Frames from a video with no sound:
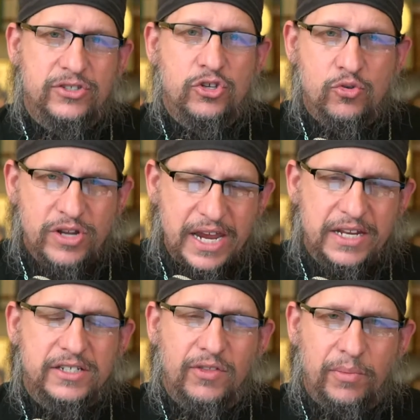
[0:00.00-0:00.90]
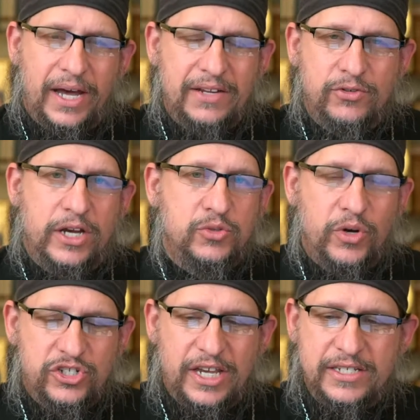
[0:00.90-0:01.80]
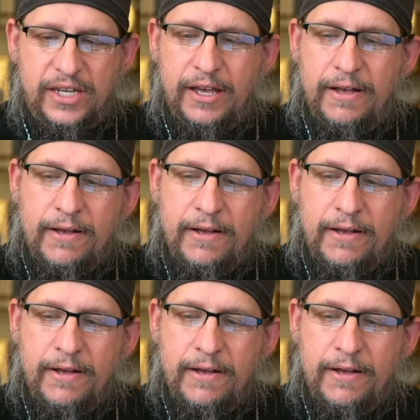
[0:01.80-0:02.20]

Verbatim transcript: the uniqueness of the body of Christ, which is